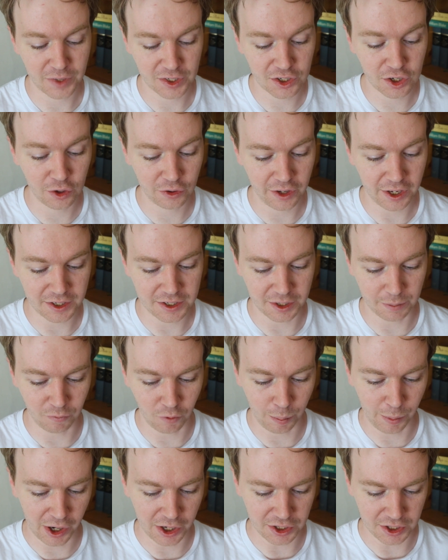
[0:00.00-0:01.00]
it's a good thing to
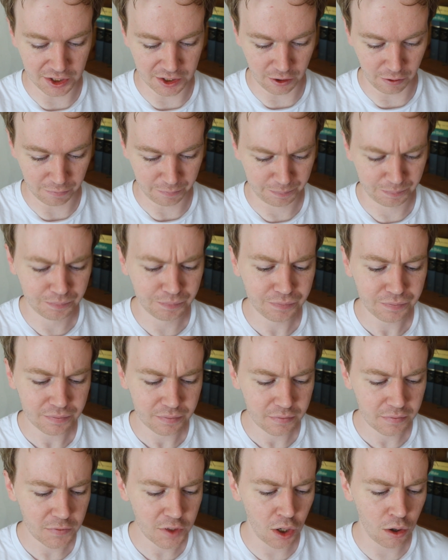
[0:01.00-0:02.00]
remind yourself
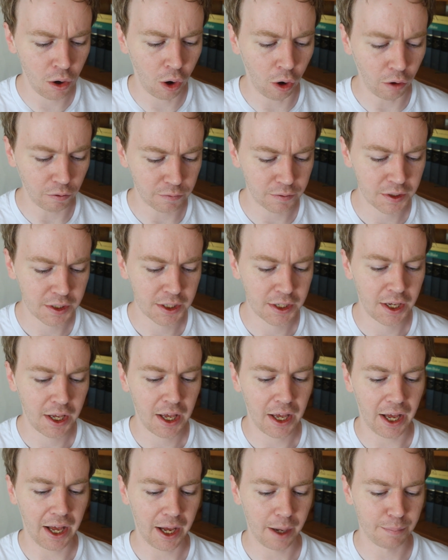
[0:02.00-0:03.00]
of.
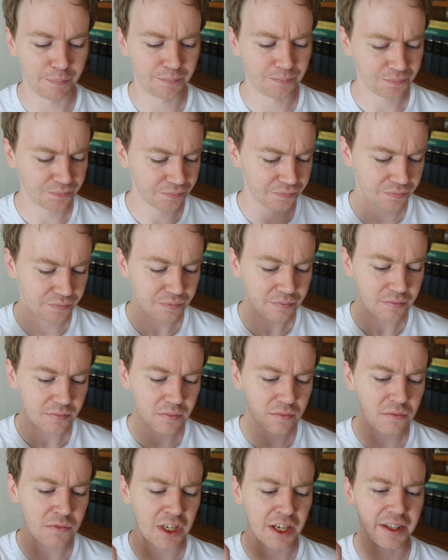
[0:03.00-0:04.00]
And
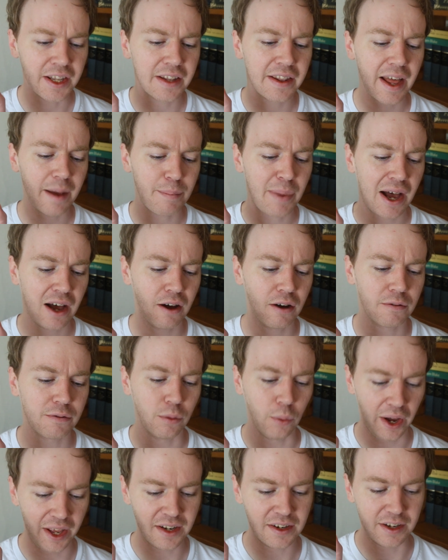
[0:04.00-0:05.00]
then that
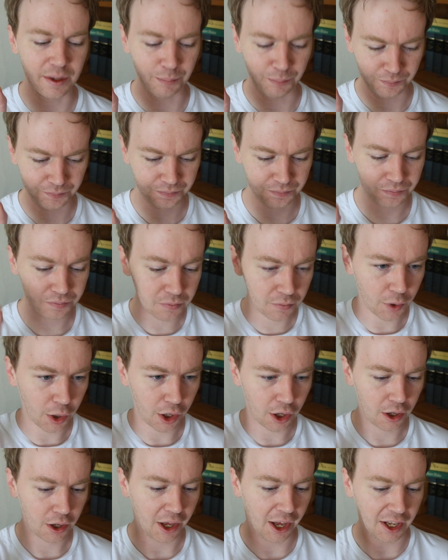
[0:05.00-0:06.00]
powerful ending.
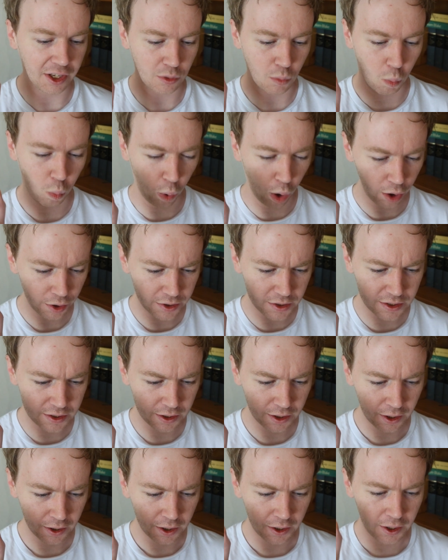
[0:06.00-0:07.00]
And what
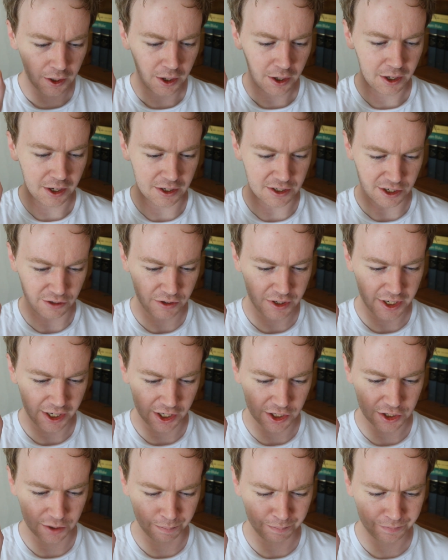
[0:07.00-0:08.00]
is
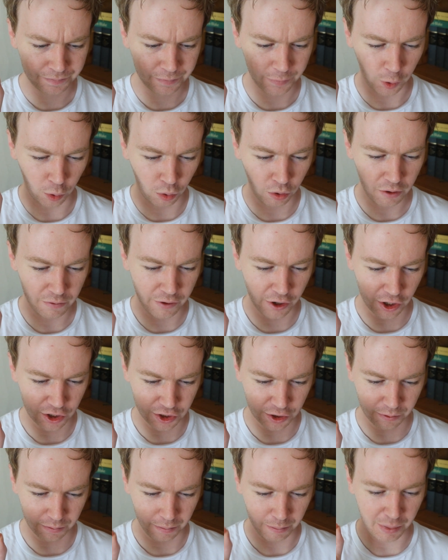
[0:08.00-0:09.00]
irritation or
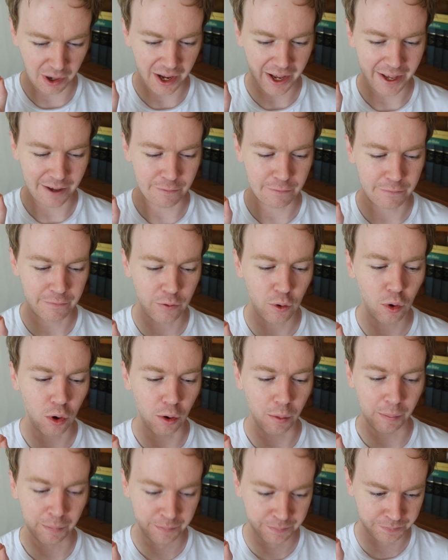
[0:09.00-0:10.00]
aversion but a
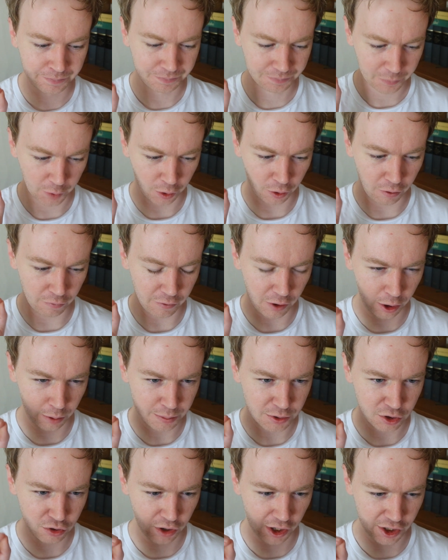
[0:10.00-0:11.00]
form of
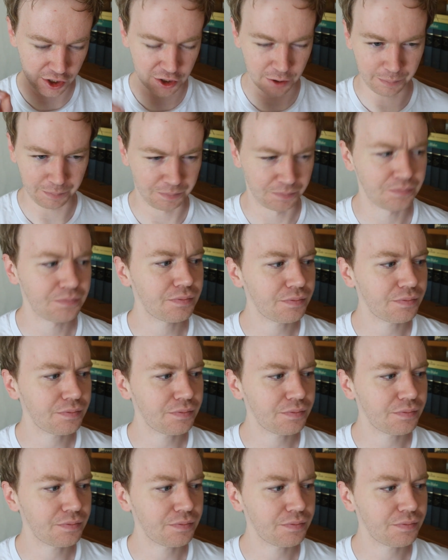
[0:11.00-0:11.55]
obstruction?